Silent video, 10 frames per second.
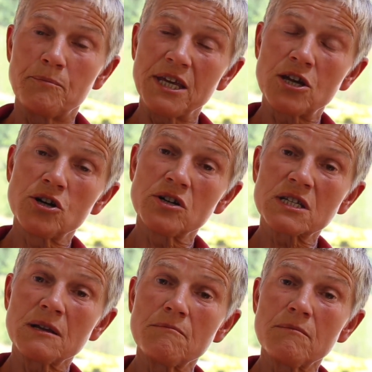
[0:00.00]

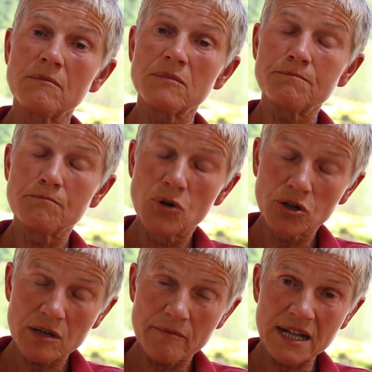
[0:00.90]
Because
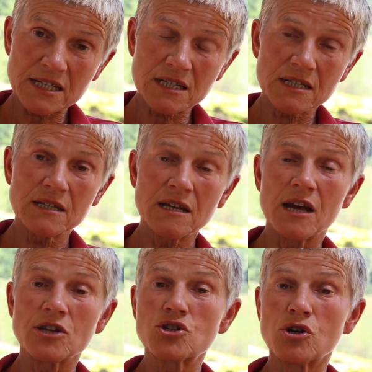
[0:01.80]
modern medicine
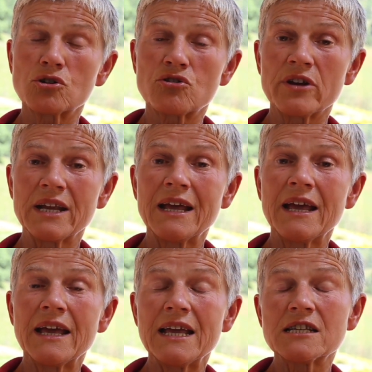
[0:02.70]
and doctoring
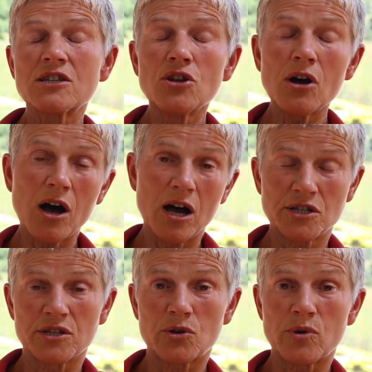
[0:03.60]
is not
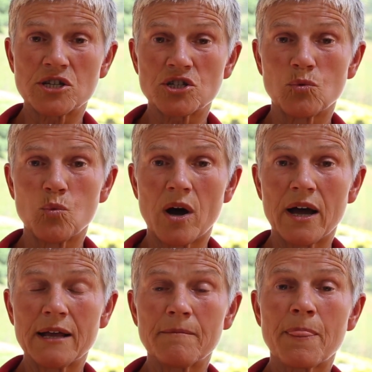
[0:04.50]
asking the question
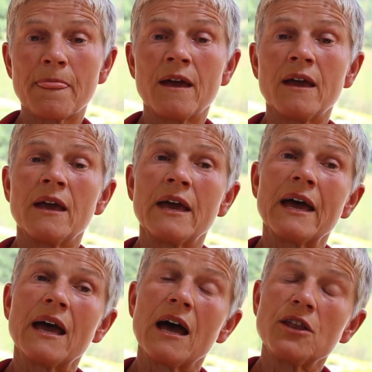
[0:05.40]
why.
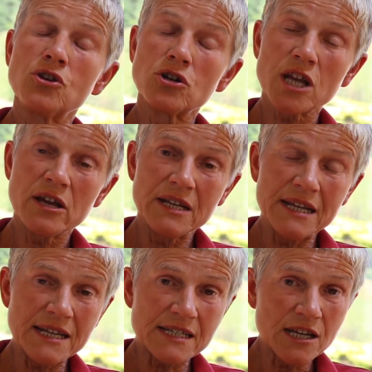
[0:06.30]
Not
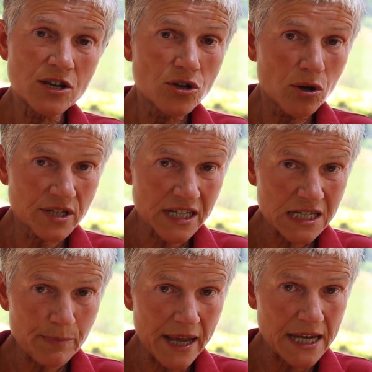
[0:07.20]
only is it not
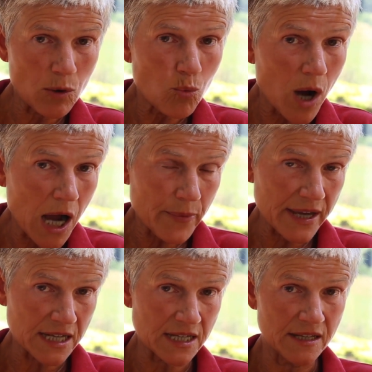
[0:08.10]
explaining why
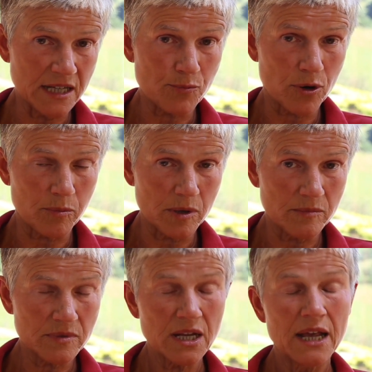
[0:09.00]
we're getting these
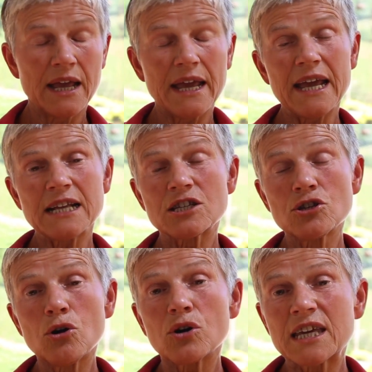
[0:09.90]
problems, it's
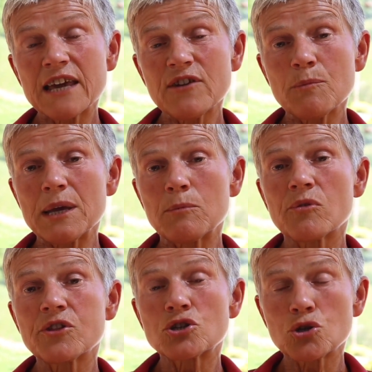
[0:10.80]
not giving
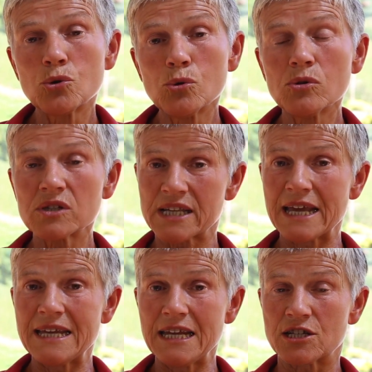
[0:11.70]
people the tools
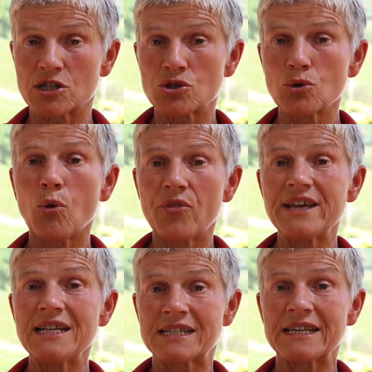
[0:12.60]
they need to sort
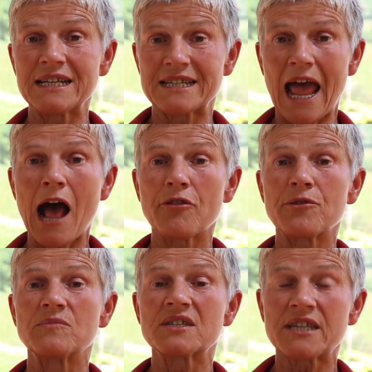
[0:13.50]
these things out
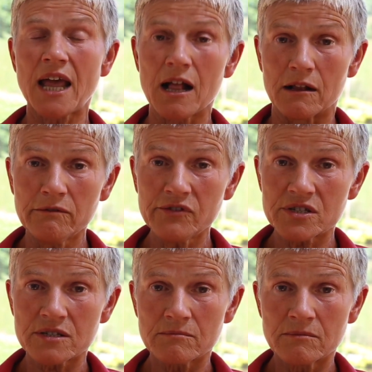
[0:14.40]

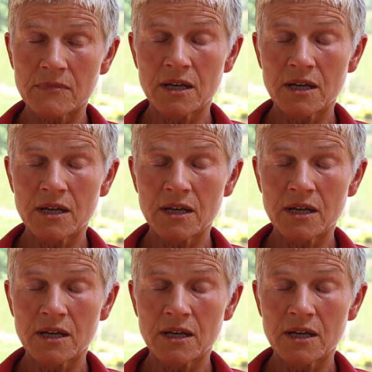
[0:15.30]
themselves.